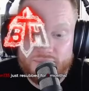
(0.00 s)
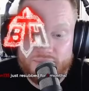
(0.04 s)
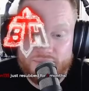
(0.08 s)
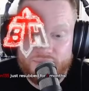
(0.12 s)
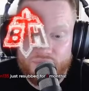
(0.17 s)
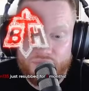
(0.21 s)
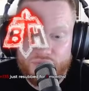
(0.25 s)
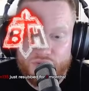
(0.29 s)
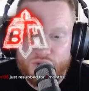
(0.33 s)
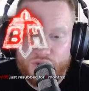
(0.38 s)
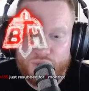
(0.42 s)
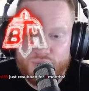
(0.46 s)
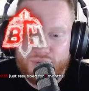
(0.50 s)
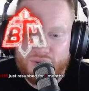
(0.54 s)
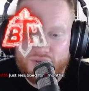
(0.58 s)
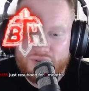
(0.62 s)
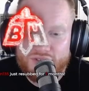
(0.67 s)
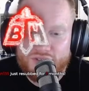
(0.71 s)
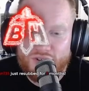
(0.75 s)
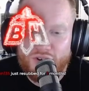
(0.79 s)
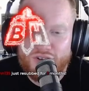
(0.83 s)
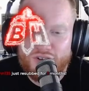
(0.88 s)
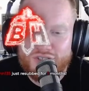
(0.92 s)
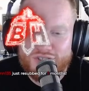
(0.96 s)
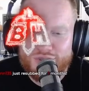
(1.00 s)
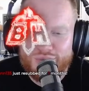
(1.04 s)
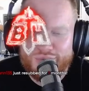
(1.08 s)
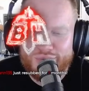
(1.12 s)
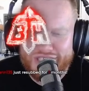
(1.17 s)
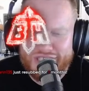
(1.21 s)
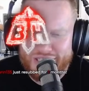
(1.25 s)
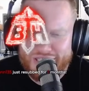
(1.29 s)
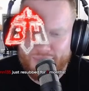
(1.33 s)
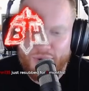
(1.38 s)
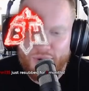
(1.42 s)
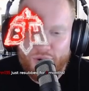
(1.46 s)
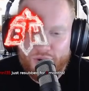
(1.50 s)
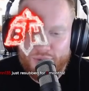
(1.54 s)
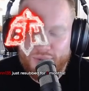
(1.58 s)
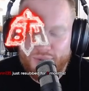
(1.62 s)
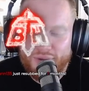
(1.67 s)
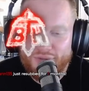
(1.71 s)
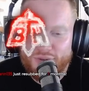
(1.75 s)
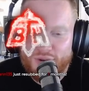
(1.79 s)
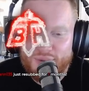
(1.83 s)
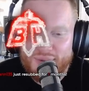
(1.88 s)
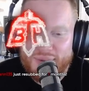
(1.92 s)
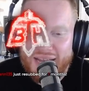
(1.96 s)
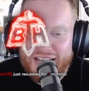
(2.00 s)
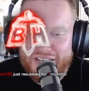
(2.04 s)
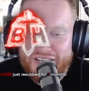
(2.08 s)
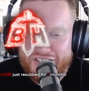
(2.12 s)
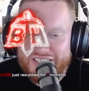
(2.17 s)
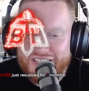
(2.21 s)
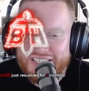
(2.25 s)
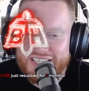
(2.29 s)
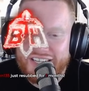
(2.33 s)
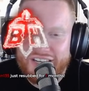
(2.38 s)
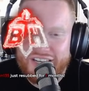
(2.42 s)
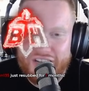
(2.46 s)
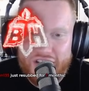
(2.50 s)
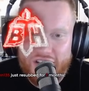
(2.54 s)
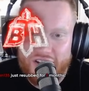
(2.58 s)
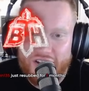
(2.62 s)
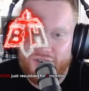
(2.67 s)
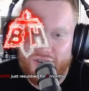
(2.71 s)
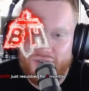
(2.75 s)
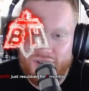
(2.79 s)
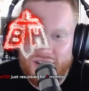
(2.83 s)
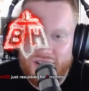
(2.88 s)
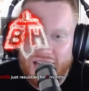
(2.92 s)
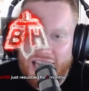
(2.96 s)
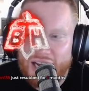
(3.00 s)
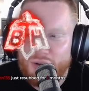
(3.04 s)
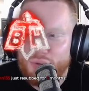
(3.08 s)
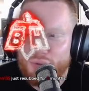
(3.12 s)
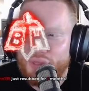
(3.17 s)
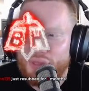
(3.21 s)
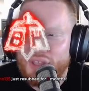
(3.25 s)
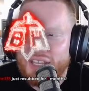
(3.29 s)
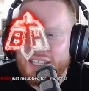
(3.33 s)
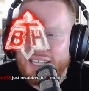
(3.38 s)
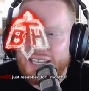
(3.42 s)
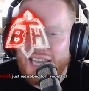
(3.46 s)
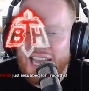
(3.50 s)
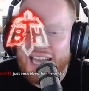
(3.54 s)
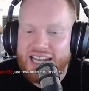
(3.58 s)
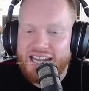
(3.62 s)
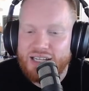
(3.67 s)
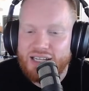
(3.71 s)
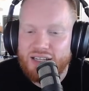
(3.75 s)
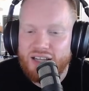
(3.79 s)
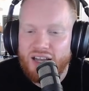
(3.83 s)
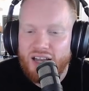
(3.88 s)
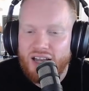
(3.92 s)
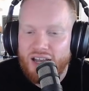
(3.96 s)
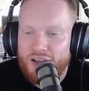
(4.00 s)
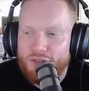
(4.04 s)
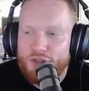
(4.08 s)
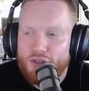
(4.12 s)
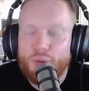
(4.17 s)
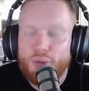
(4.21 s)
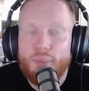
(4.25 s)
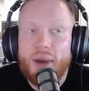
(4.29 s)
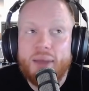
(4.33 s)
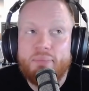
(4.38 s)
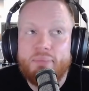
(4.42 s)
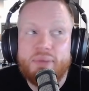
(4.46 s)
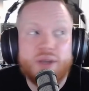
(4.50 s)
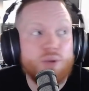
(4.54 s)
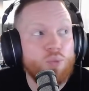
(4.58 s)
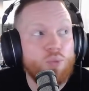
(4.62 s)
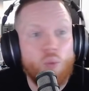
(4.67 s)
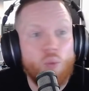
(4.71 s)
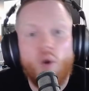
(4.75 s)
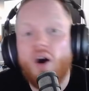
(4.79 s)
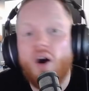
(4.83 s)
Do pros also smoke before matches? No. I don't think any... There might be one